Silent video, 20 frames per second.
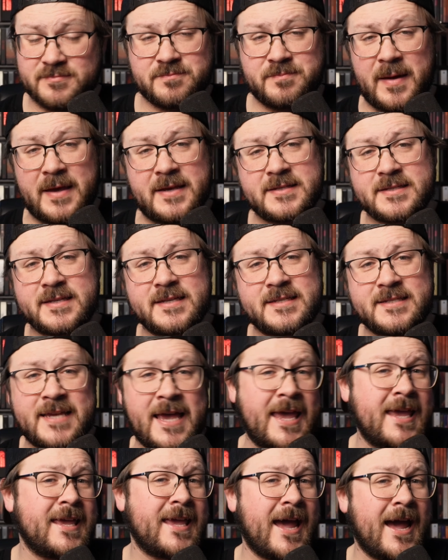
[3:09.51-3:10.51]
basically
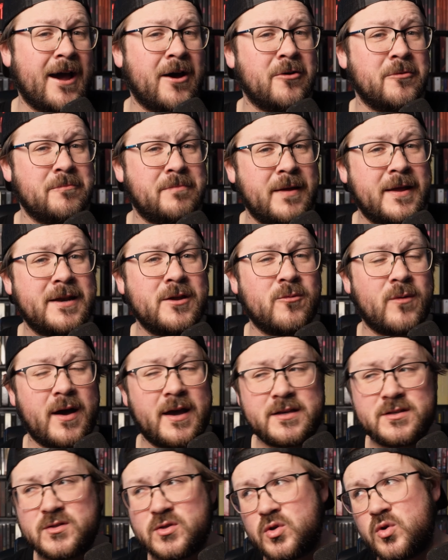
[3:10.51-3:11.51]
take out
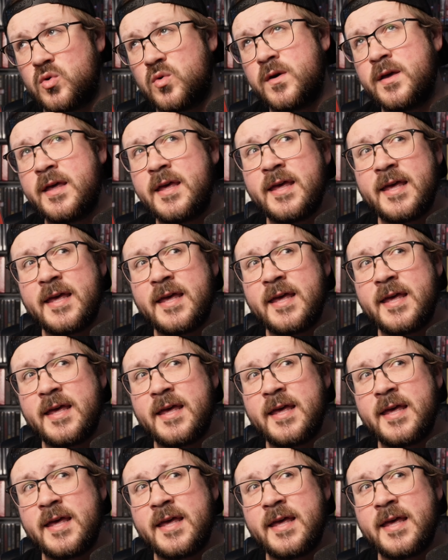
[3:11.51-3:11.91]
Pennywise, who